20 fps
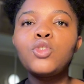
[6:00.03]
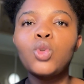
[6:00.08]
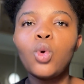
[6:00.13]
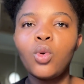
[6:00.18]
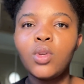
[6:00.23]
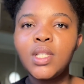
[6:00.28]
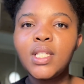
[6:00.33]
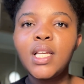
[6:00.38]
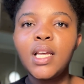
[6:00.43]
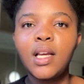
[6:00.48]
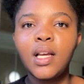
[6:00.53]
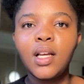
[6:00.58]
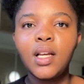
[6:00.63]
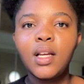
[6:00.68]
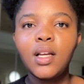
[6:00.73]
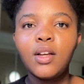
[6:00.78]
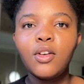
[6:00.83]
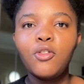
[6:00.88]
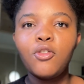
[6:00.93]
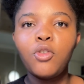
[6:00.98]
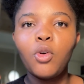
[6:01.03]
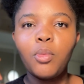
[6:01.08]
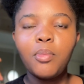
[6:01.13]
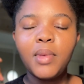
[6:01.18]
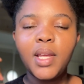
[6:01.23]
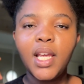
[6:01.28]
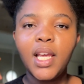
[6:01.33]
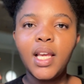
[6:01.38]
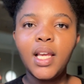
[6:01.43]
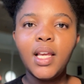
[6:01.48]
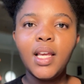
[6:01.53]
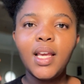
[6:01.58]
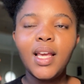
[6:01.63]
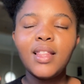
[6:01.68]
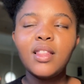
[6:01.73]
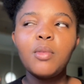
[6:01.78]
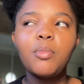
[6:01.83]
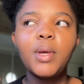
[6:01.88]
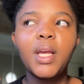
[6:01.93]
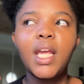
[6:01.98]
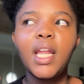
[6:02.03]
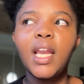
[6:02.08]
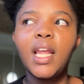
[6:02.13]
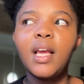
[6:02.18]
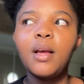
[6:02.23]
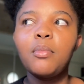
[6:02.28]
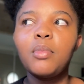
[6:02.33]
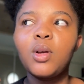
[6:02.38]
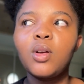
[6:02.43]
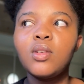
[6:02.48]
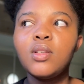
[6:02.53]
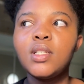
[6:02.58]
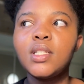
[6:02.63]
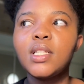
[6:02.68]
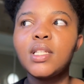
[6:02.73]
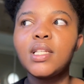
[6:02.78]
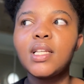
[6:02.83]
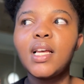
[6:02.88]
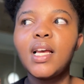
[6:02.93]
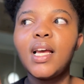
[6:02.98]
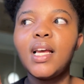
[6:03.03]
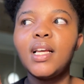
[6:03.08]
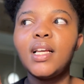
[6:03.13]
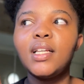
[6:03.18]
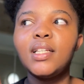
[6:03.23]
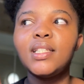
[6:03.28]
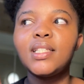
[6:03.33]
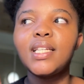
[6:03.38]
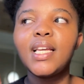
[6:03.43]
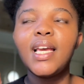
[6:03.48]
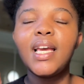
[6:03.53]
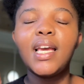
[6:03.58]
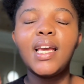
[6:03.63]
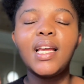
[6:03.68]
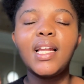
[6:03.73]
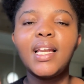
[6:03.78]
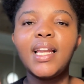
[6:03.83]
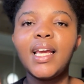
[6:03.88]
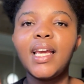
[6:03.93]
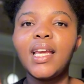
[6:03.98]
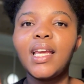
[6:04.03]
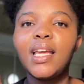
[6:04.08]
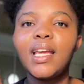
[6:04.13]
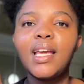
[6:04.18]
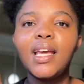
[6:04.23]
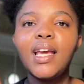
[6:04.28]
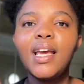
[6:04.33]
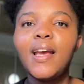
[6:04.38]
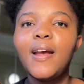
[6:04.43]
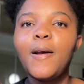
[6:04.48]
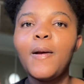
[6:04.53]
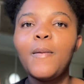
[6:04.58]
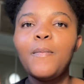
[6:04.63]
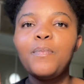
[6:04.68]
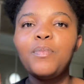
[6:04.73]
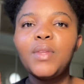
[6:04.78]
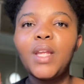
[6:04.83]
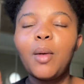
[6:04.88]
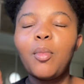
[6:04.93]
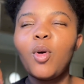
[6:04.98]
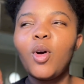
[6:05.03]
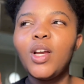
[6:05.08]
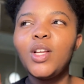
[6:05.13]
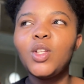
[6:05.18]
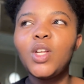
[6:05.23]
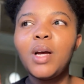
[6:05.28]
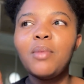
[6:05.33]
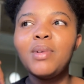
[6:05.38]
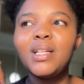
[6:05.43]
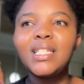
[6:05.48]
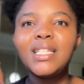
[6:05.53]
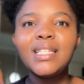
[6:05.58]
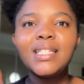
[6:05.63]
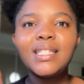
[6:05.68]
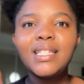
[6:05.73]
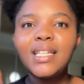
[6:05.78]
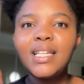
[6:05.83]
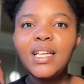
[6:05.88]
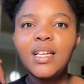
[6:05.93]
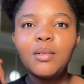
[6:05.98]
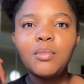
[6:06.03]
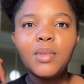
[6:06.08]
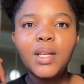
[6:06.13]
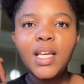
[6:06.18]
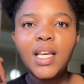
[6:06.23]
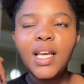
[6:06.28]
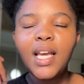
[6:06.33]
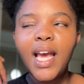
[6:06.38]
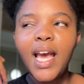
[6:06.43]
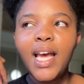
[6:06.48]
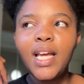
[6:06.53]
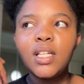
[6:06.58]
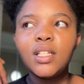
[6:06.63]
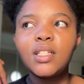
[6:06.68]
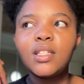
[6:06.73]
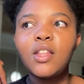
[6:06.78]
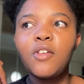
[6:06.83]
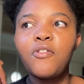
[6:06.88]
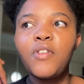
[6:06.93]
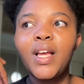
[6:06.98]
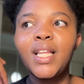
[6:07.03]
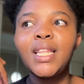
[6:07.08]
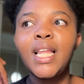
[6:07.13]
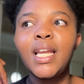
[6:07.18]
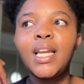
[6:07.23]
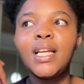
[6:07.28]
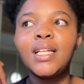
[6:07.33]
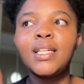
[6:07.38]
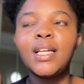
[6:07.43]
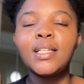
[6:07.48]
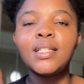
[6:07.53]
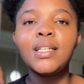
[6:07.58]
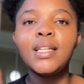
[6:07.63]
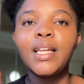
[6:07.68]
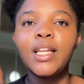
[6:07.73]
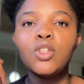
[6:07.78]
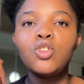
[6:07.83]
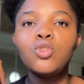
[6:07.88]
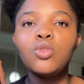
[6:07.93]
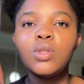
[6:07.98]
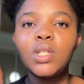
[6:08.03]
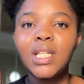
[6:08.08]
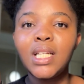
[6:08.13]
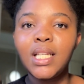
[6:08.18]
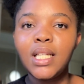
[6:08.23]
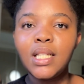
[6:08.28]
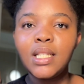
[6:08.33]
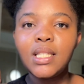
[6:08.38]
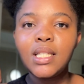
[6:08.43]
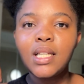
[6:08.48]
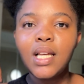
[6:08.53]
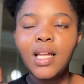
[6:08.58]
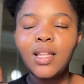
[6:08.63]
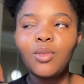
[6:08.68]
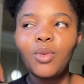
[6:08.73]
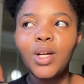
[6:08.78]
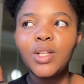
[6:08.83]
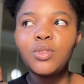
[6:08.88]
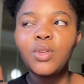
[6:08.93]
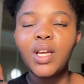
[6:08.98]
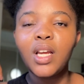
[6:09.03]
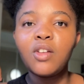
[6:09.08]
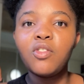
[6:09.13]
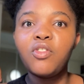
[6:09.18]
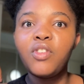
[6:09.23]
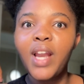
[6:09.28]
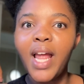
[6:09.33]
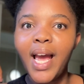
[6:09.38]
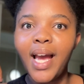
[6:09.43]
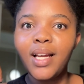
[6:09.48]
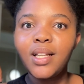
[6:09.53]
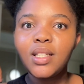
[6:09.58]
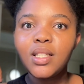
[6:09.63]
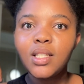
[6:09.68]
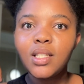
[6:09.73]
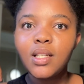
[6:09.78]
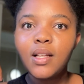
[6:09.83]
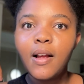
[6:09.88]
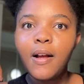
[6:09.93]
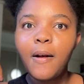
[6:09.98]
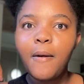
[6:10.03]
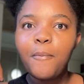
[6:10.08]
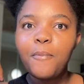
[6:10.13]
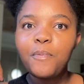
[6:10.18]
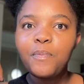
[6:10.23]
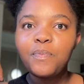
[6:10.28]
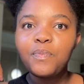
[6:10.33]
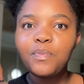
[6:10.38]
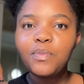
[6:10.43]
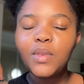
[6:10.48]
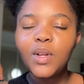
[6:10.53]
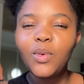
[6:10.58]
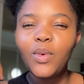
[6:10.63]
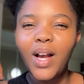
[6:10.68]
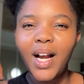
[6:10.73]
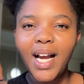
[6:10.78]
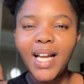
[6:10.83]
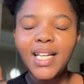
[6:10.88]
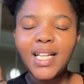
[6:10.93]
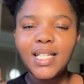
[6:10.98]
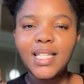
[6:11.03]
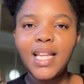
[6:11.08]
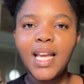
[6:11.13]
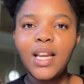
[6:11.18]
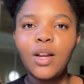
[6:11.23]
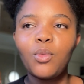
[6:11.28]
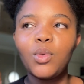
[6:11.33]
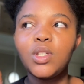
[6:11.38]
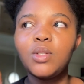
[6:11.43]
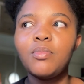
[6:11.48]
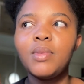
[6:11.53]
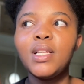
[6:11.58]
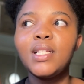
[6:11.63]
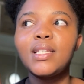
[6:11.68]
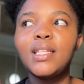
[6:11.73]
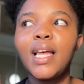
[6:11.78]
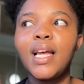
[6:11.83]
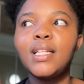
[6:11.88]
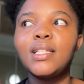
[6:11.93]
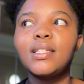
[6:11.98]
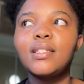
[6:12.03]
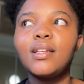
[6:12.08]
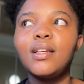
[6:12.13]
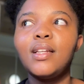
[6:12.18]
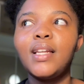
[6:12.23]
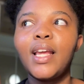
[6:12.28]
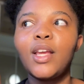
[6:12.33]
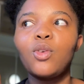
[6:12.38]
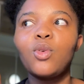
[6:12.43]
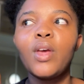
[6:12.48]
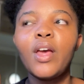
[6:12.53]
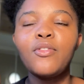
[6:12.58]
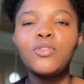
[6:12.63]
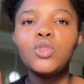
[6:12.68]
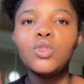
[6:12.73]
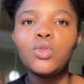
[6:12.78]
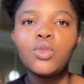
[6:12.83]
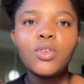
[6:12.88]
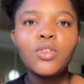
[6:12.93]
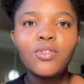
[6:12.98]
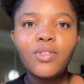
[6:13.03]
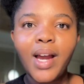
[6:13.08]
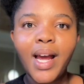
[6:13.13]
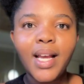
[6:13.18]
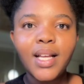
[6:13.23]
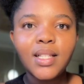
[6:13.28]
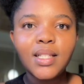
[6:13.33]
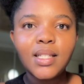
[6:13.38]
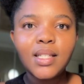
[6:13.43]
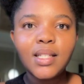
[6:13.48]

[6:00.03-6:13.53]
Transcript: daunting for me in the beginning, because like about internal system and the fact that it doesn't let you delete, otherwise you get flagged. Understand, which means that like you have to do it right.